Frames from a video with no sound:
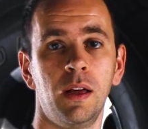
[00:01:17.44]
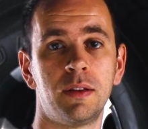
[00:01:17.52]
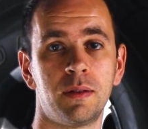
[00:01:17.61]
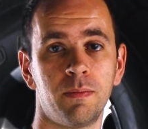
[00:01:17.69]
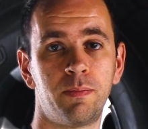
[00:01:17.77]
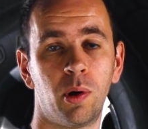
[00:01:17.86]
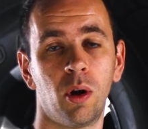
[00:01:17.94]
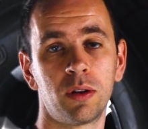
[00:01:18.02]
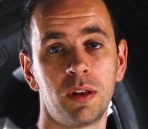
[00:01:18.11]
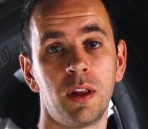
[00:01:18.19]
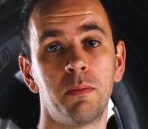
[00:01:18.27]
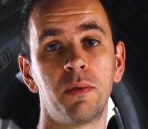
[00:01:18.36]
It's
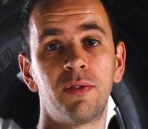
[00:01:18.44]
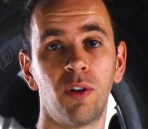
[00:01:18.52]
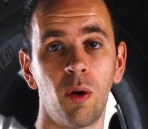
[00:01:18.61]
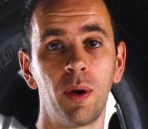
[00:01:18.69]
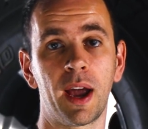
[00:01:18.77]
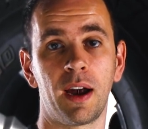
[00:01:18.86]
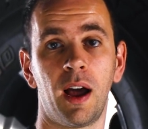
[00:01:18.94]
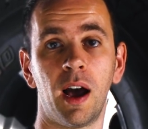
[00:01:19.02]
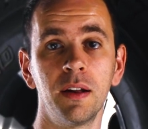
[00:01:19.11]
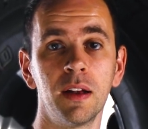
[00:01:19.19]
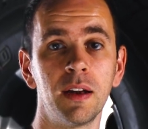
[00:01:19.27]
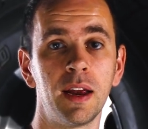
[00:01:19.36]
important that before we get
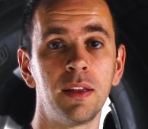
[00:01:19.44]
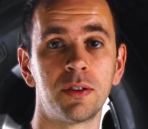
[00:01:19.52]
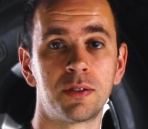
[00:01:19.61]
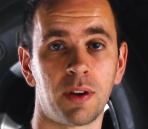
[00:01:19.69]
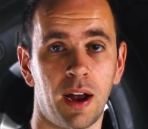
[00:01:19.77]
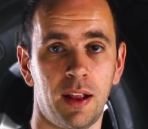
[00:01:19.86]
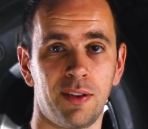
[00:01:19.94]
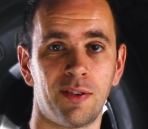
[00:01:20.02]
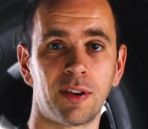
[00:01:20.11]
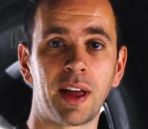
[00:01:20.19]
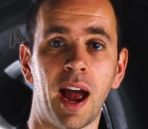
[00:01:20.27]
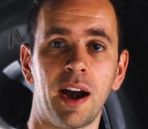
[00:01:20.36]
underneath the
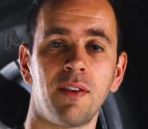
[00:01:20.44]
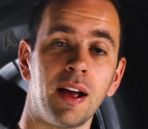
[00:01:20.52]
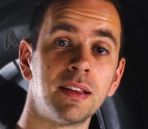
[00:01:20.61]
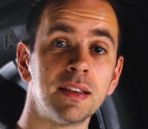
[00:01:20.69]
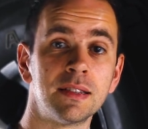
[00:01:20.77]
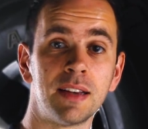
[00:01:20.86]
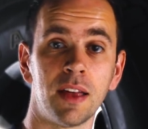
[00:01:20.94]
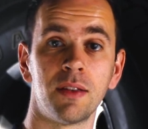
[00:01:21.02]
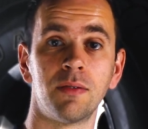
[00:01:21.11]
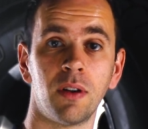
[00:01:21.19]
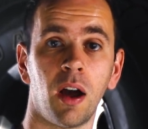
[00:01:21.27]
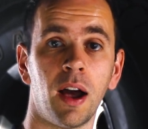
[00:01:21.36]
trailer or caravan to set
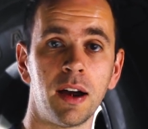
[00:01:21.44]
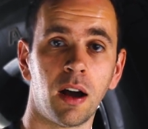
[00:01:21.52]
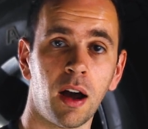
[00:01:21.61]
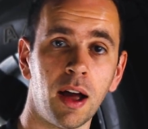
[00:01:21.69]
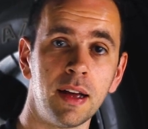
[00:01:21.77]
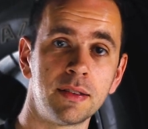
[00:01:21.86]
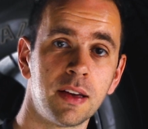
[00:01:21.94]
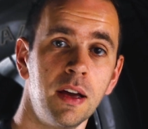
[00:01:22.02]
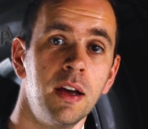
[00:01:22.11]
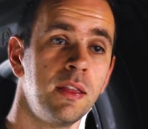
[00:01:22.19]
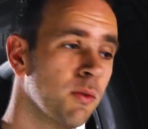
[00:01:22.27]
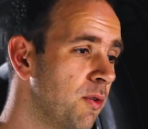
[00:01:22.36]
the ride height,
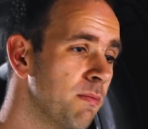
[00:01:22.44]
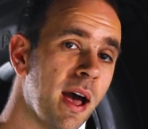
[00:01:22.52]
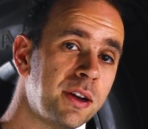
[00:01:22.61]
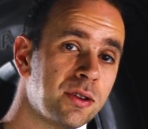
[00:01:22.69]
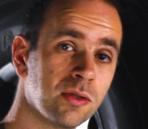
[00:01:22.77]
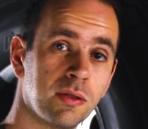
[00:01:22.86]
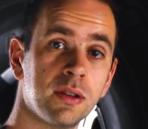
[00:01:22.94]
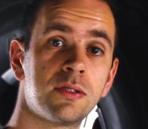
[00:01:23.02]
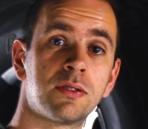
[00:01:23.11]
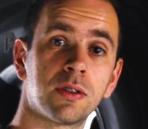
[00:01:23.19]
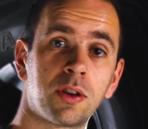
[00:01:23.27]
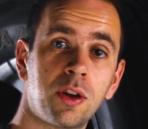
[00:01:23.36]
that we've made sure
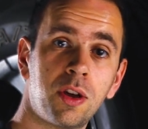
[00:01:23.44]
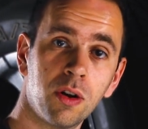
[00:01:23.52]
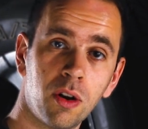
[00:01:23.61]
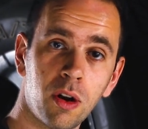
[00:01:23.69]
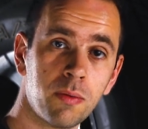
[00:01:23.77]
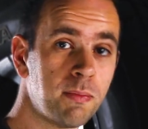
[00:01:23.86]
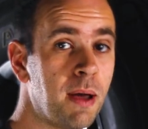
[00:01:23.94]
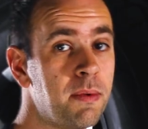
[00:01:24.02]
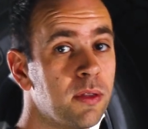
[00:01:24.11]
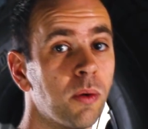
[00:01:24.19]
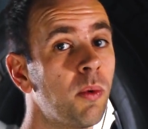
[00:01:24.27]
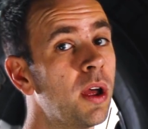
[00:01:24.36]
it's secure,
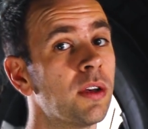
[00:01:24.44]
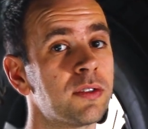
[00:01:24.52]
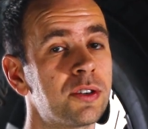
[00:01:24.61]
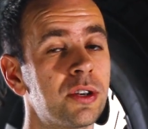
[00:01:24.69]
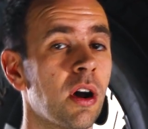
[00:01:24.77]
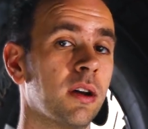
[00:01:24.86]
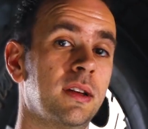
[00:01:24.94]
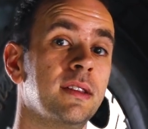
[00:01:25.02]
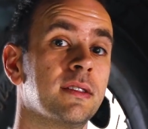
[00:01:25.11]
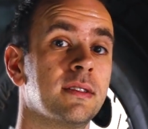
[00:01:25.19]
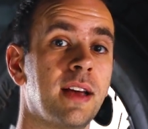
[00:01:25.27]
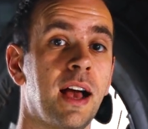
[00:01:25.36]
maybe the wheels are chocked
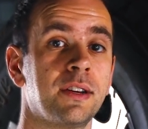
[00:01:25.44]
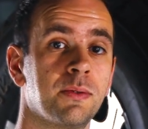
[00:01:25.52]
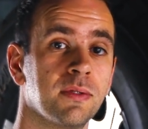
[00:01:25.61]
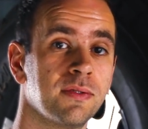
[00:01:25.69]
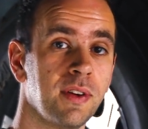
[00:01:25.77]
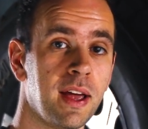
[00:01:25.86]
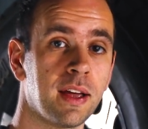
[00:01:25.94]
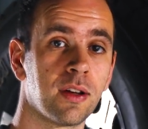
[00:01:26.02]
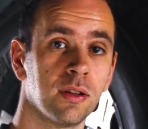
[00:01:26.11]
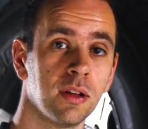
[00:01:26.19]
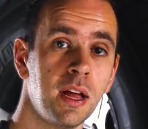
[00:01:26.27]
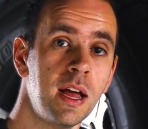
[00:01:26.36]
and it's attached to a
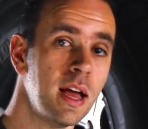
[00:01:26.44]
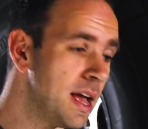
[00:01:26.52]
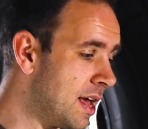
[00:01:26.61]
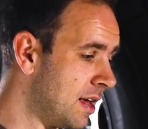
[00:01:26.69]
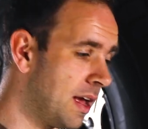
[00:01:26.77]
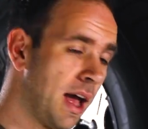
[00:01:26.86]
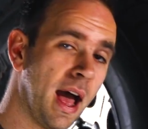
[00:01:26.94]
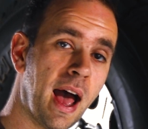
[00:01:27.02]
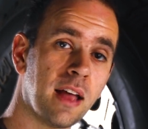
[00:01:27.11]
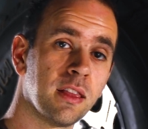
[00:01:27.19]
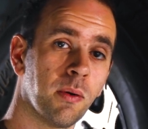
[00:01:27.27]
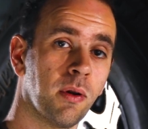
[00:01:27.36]
vehicle,
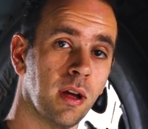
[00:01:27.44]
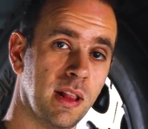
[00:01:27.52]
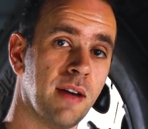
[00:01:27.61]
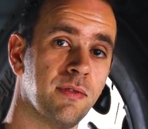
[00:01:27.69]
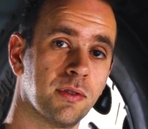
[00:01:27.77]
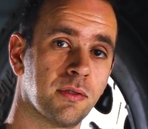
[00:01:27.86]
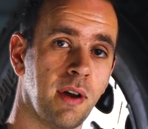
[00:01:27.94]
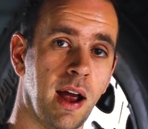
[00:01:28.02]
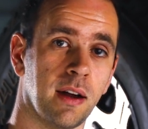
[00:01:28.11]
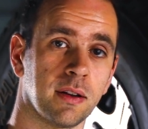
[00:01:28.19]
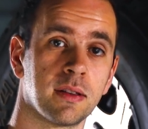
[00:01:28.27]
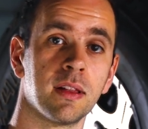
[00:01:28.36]
and that we're on level
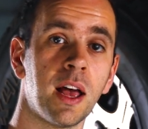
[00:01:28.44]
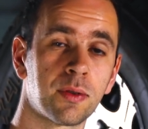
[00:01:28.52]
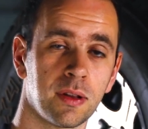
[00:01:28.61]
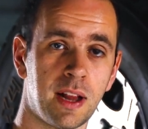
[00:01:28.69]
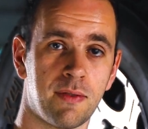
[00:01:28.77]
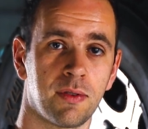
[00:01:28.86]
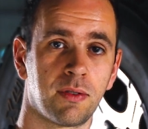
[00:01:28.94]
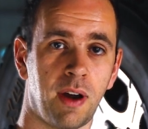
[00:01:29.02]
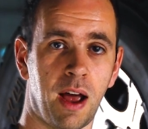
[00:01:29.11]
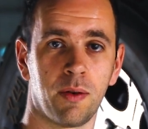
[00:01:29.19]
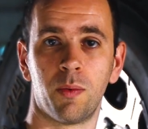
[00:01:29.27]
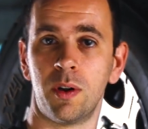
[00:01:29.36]
ground. Because unless we're on level
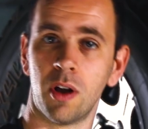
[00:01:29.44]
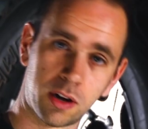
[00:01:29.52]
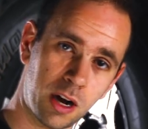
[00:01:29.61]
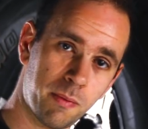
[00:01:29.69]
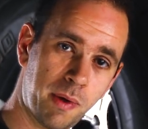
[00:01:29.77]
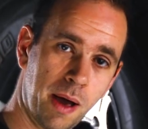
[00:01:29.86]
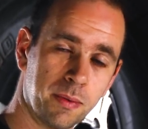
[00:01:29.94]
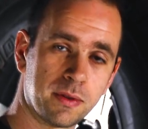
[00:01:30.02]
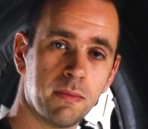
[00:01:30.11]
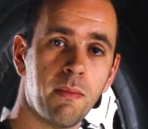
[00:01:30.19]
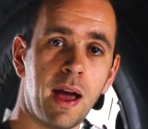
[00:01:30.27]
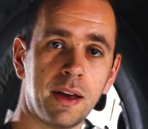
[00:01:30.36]
ground, we're not going to be able
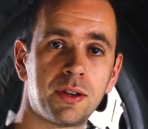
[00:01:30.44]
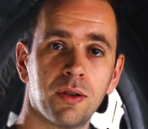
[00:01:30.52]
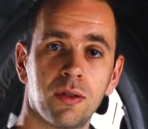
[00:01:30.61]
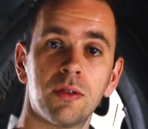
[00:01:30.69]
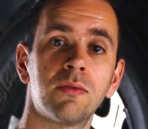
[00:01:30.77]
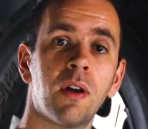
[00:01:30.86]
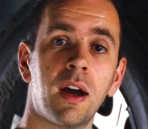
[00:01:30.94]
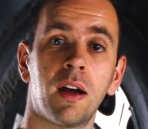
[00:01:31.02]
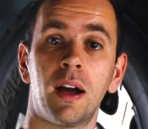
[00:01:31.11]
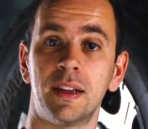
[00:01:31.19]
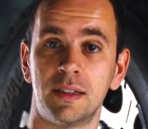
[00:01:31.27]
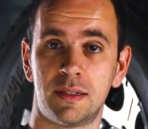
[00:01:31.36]
to make sure that the ride
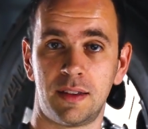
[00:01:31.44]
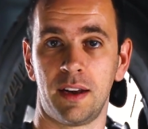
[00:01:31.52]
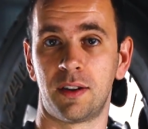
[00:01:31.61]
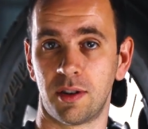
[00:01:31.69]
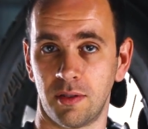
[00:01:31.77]
height is set